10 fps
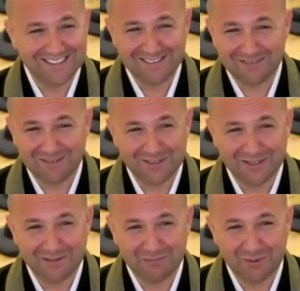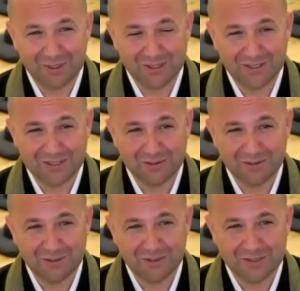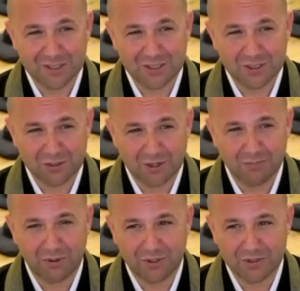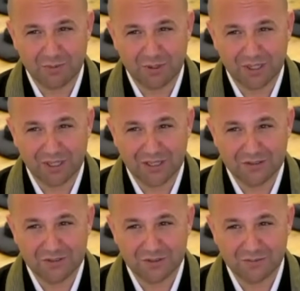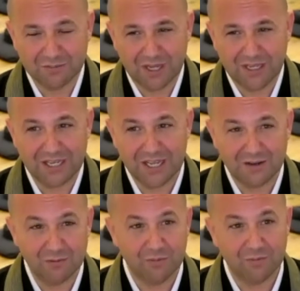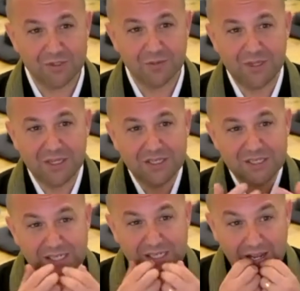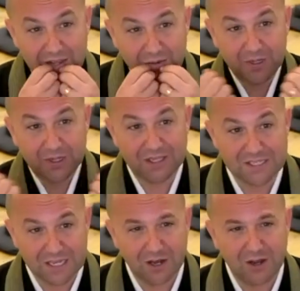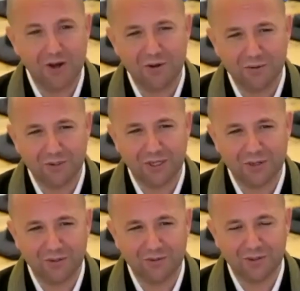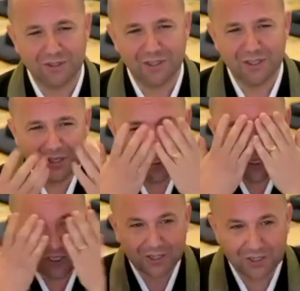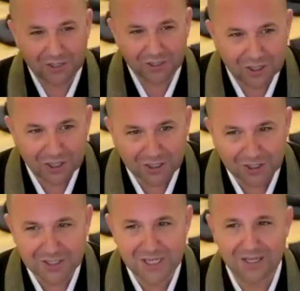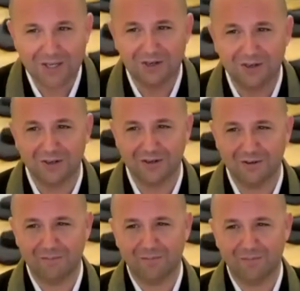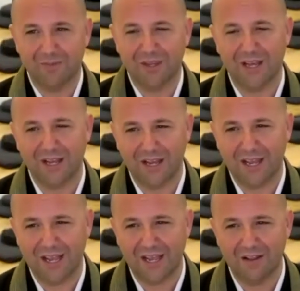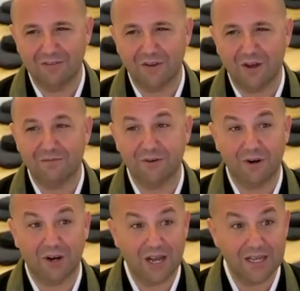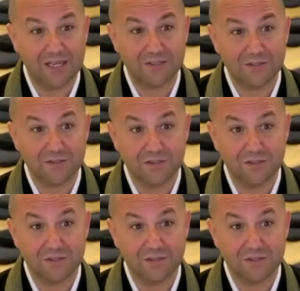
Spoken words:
Boy, such trouble, those monkeys. And yet, to me, together we can say, oh, look, take your hands off your eyes